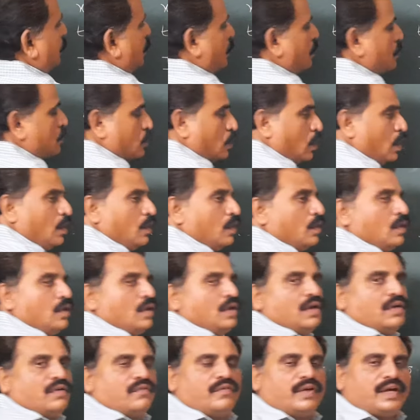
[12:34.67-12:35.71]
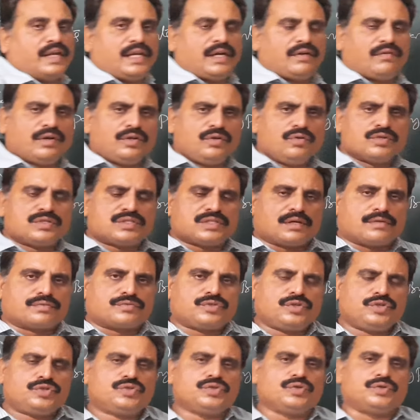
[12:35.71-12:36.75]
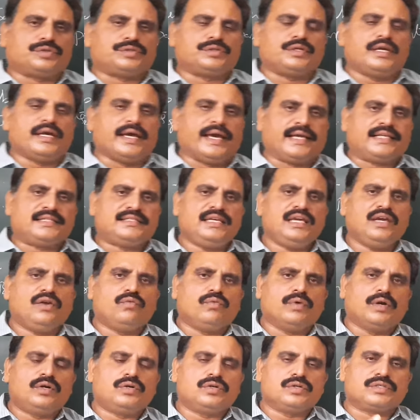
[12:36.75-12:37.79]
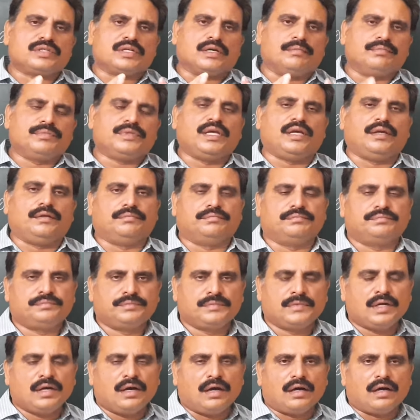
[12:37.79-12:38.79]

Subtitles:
So, whenever you substitute x equal to something,